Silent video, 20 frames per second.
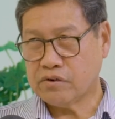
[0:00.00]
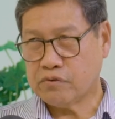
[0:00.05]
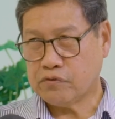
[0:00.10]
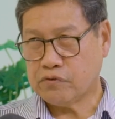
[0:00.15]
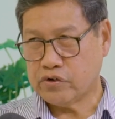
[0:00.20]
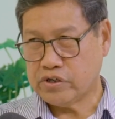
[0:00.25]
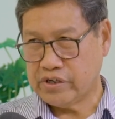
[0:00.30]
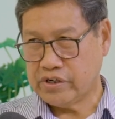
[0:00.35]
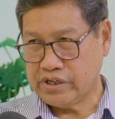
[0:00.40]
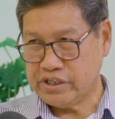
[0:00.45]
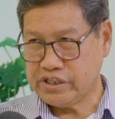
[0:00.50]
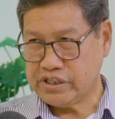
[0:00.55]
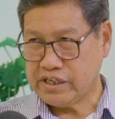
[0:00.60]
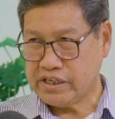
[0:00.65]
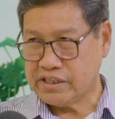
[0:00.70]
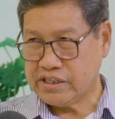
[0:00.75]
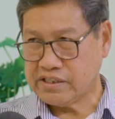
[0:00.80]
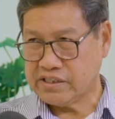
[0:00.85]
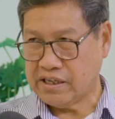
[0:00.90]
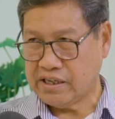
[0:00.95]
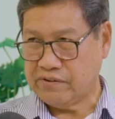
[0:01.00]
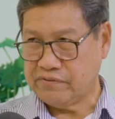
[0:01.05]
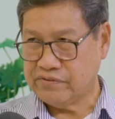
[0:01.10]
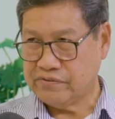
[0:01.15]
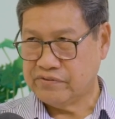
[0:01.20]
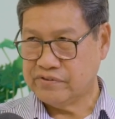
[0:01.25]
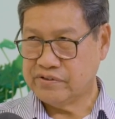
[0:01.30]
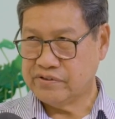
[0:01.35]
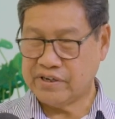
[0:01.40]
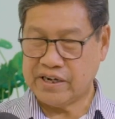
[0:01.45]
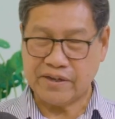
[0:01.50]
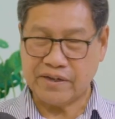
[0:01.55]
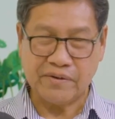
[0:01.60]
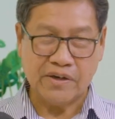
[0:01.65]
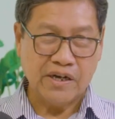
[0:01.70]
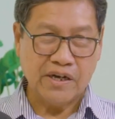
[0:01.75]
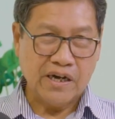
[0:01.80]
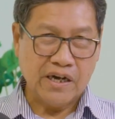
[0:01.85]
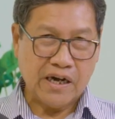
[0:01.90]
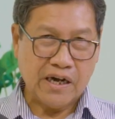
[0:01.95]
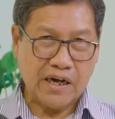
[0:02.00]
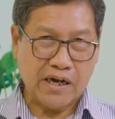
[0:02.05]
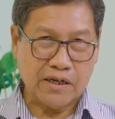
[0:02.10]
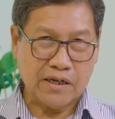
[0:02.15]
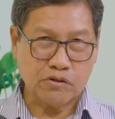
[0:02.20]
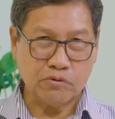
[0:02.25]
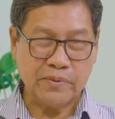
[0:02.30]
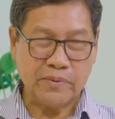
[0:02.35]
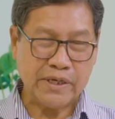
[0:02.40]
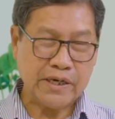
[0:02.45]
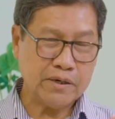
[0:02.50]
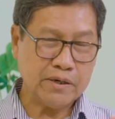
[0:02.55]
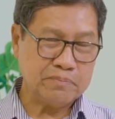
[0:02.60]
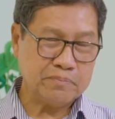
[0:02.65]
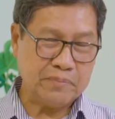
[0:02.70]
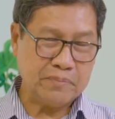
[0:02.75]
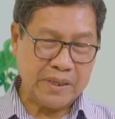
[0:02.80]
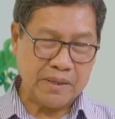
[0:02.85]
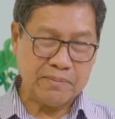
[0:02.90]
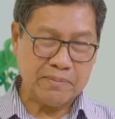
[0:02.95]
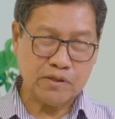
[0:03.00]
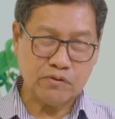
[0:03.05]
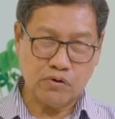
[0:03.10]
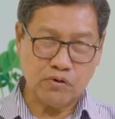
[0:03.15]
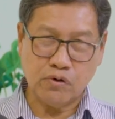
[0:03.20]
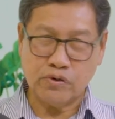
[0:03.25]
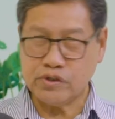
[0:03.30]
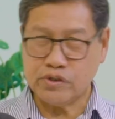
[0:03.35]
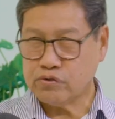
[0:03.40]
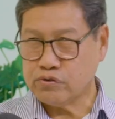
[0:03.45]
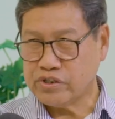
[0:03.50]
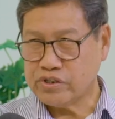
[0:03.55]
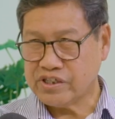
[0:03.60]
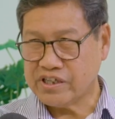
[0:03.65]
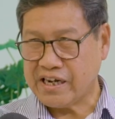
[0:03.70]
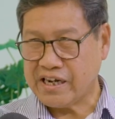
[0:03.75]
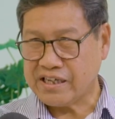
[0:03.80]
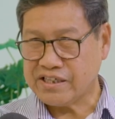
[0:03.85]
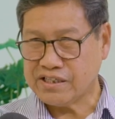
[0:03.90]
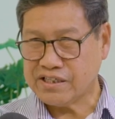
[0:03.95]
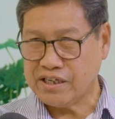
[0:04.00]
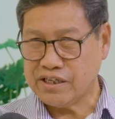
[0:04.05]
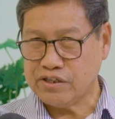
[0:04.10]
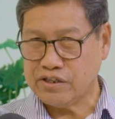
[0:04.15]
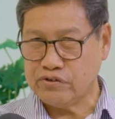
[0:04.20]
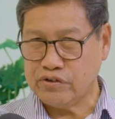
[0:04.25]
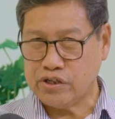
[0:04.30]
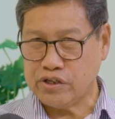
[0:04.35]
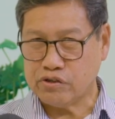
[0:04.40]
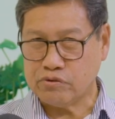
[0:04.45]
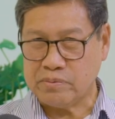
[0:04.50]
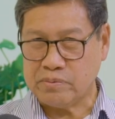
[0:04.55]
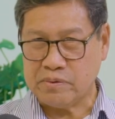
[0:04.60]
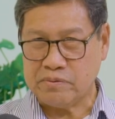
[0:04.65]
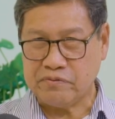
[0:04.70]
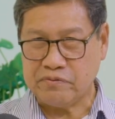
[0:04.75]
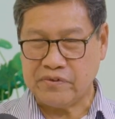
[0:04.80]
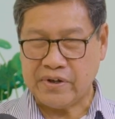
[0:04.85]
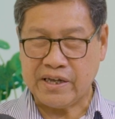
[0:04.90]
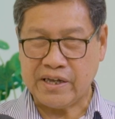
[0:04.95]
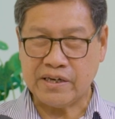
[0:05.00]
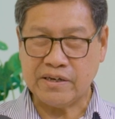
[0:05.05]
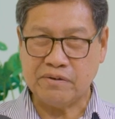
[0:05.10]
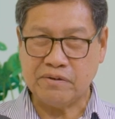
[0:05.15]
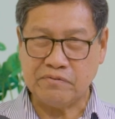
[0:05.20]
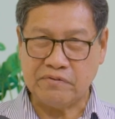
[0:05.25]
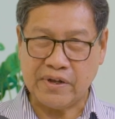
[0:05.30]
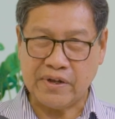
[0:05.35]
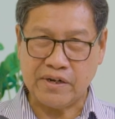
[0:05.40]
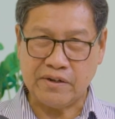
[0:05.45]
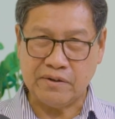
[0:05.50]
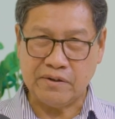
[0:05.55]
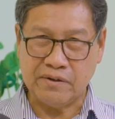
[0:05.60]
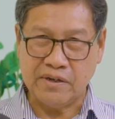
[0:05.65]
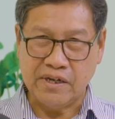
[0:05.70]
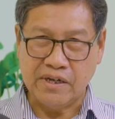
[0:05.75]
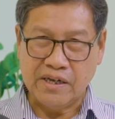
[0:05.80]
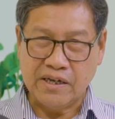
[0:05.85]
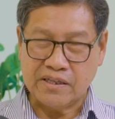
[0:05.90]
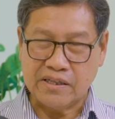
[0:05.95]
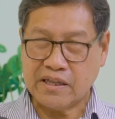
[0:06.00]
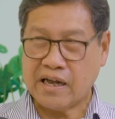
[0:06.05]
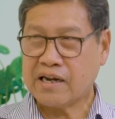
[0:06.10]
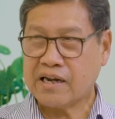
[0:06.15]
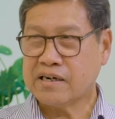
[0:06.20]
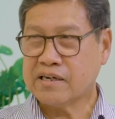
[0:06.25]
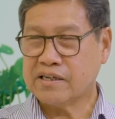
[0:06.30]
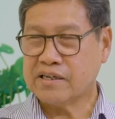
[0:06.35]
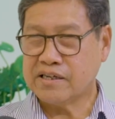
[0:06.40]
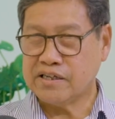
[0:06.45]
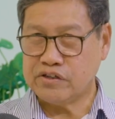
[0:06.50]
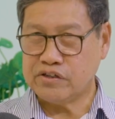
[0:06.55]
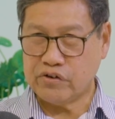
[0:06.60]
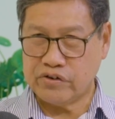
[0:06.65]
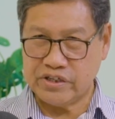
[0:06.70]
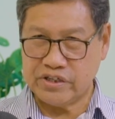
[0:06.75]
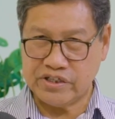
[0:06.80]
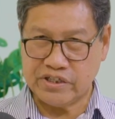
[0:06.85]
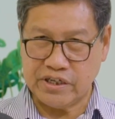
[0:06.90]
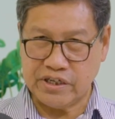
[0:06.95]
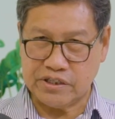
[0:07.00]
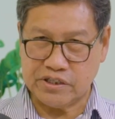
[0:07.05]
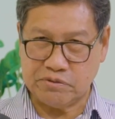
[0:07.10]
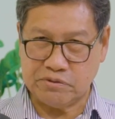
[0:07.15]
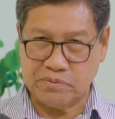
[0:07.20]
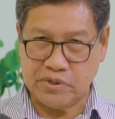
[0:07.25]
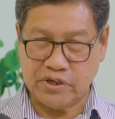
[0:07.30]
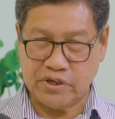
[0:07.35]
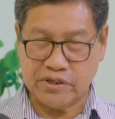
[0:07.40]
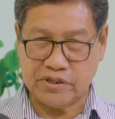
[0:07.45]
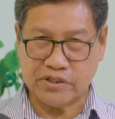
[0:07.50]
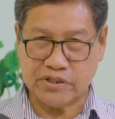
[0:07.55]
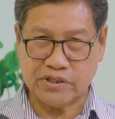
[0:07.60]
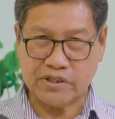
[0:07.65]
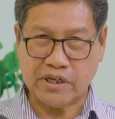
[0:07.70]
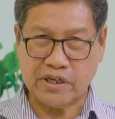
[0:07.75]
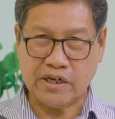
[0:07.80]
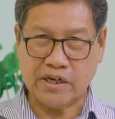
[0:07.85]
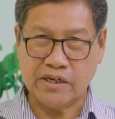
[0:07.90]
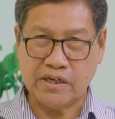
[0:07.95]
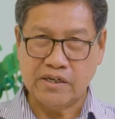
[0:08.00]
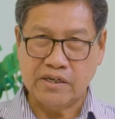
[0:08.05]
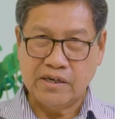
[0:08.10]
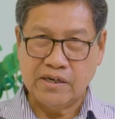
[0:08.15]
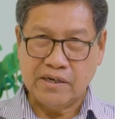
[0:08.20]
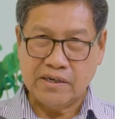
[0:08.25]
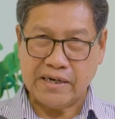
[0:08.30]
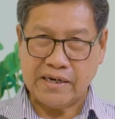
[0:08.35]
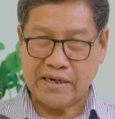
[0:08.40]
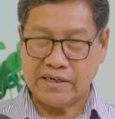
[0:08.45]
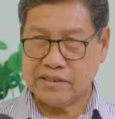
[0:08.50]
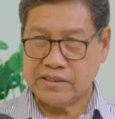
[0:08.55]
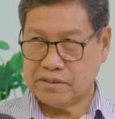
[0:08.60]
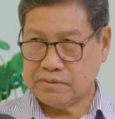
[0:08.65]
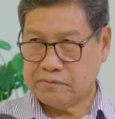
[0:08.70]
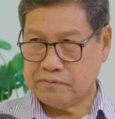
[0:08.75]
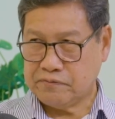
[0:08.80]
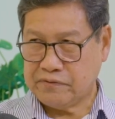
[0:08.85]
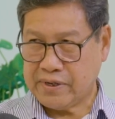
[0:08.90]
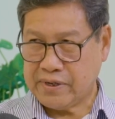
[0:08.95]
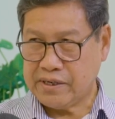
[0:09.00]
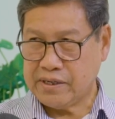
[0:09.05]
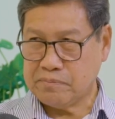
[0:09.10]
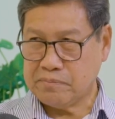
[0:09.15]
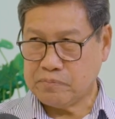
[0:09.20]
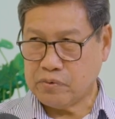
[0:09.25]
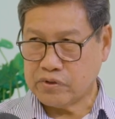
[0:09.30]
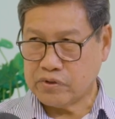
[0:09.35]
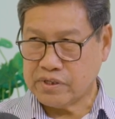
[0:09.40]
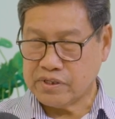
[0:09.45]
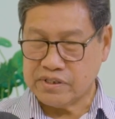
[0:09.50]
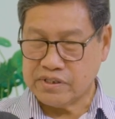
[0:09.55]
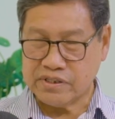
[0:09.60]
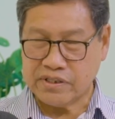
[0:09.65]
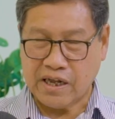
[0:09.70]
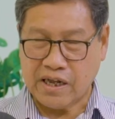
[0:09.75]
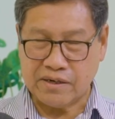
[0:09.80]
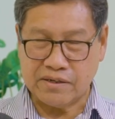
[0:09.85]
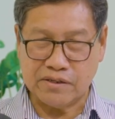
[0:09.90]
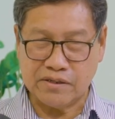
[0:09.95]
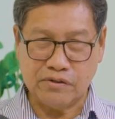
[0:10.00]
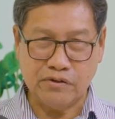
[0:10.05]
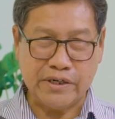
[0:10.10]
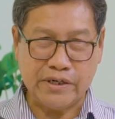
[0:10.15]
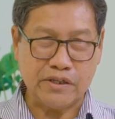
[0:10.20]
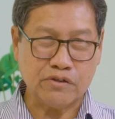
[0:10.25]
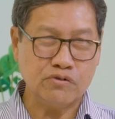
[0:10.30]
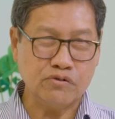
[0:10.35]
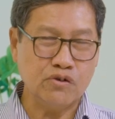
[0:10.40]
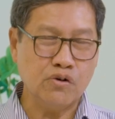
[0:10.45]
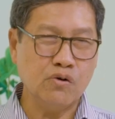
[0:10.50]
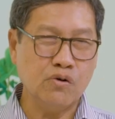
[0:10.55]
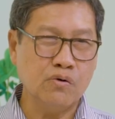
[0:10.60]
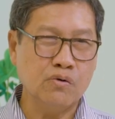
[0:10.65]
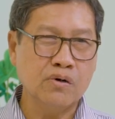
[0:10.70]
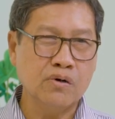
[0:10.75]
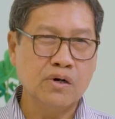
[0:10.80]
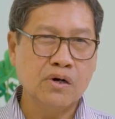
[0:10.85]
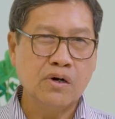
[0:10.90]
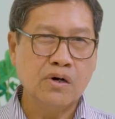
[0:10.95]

or for the region itself, right? To be able to go into international, you need to be very, very thorough in your research because that is a very important start. You need to know